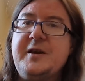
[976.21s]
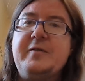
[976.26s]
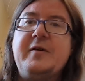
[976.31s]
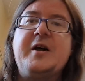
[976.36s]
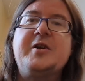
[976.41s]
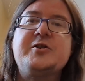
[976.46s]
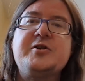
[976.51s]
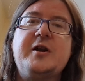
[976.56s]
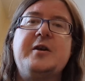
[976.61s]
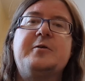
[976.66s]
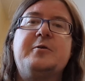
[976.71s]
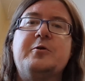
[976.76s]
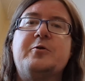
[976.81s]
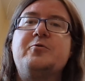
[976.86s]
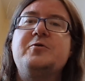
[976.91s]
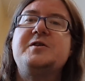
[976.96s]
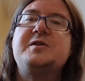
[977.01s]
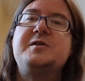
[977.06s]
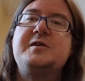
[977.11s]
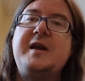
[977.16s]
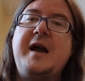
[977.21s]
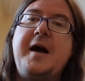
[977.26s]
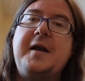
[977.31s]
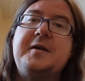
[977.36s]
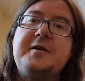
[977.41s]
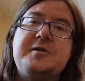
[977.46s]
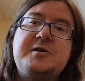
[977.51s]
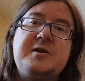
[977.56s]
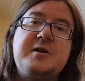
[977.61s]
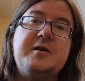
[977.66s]
evangelical
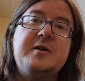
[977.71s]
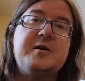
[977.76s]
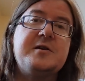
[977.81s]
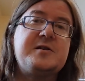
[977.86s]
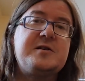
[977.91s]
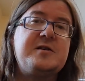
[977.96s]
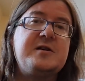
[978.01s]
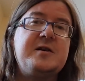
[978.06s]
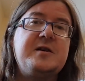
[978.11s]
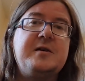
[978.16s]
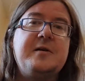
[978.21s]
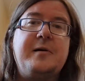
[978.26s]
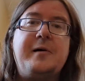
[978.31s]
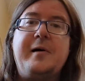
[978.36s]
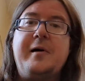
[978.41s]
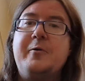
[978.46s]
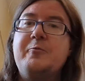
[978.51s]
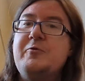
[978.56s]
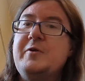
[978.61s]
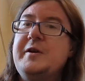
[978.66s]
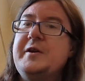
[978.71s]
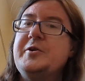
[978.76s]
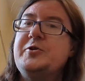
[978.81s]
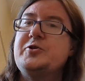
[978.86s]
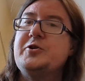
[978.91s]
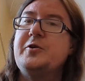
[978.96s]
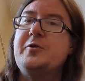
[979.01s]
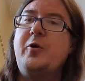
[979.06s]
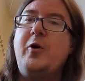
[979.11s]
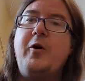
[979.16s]
Christianity, as the
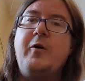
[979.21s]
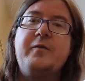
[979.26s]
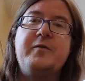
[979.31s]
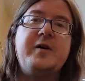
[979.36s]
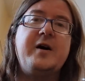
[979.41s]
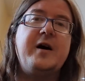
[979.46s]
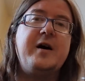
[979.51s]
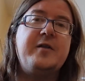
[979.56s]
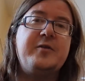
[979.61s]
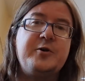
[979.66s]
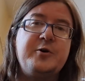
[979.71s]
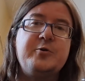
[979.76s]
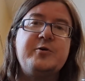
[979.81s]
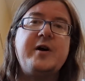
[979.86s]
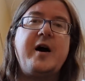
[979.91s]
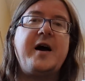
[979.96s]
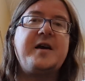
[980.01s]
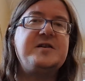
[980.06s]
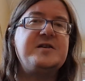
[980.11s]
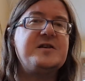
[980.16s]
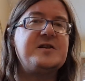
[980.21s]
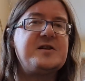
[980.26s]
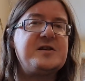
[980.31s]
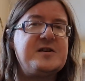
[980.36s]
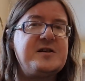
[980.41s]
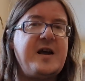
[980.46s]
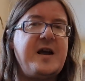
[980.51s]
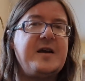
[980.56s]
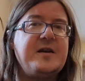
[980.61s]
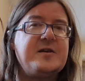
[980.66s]
religion of the United
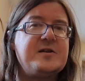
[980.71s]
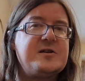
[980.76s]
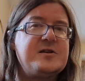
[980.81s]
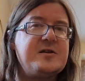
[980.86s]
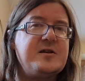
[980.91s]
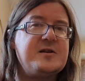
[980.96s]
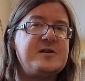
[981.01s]
States,